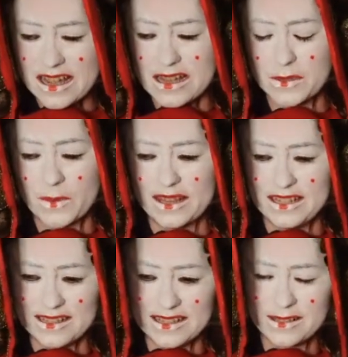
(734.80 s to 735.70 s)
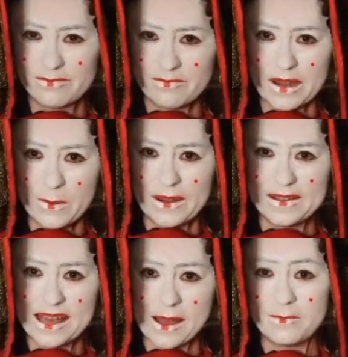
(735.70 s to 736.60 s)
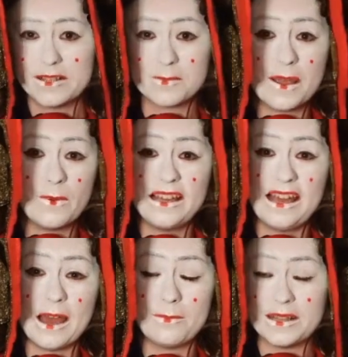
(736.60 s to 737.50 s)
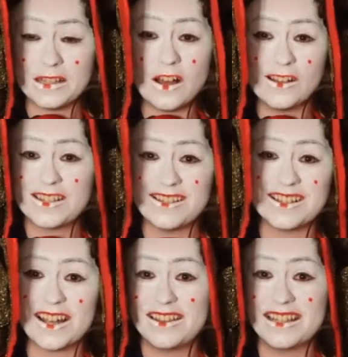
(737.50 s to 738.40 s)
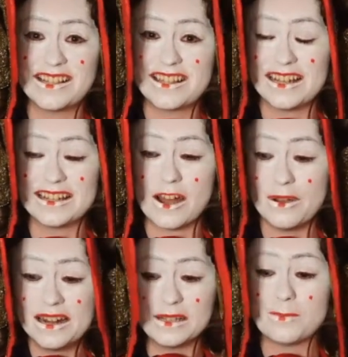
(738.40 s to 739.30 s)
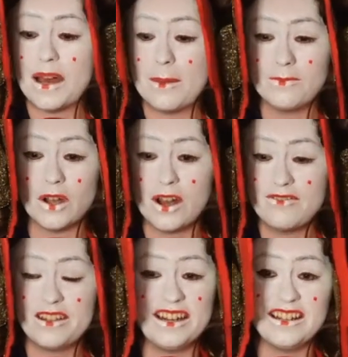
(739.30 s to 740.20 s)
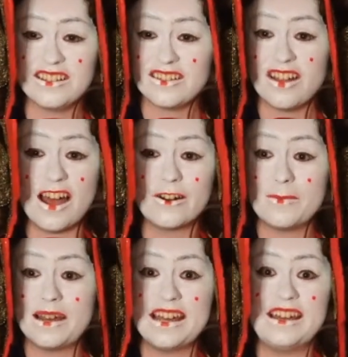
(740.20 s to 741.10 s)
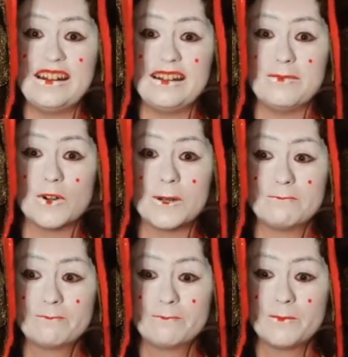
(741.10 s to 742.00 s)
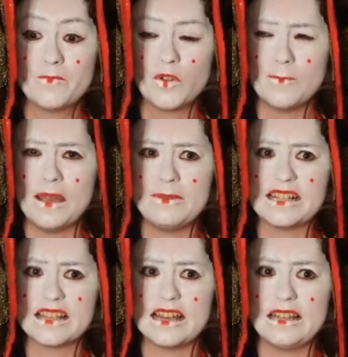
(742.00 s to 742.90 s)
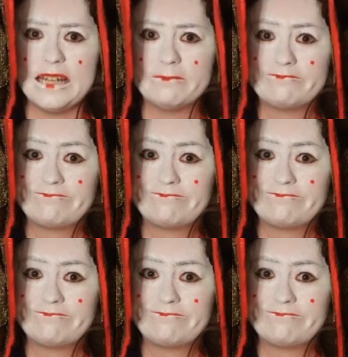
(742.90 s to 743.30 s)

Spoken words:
As well as my wig cap, because my wig cap is lost inside this thing now. It is popped off. It is not on my head anymore. Or maybe slightly.